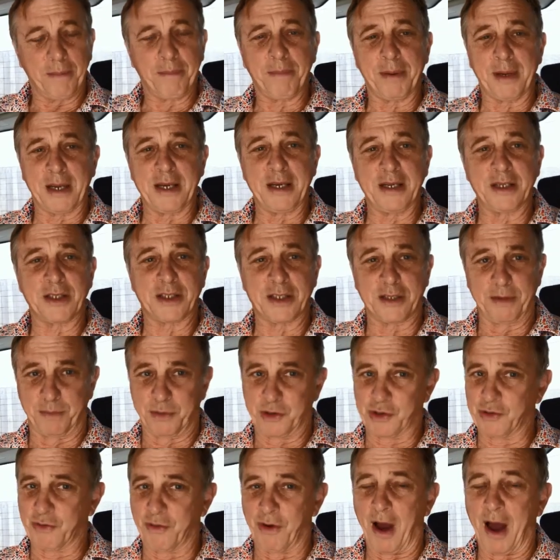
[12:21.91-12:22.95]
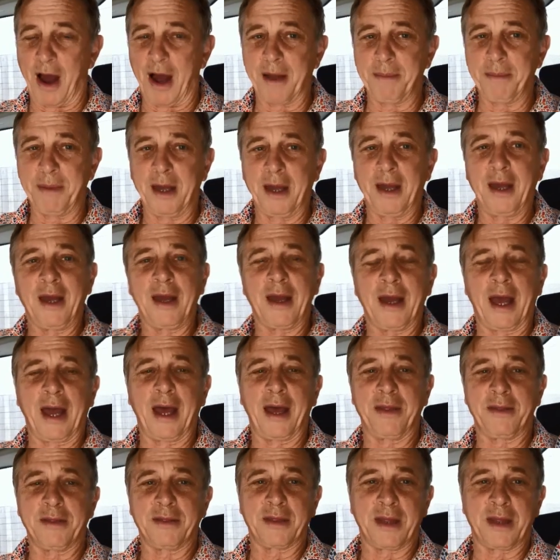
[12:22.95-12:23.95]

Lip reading: please subscribe and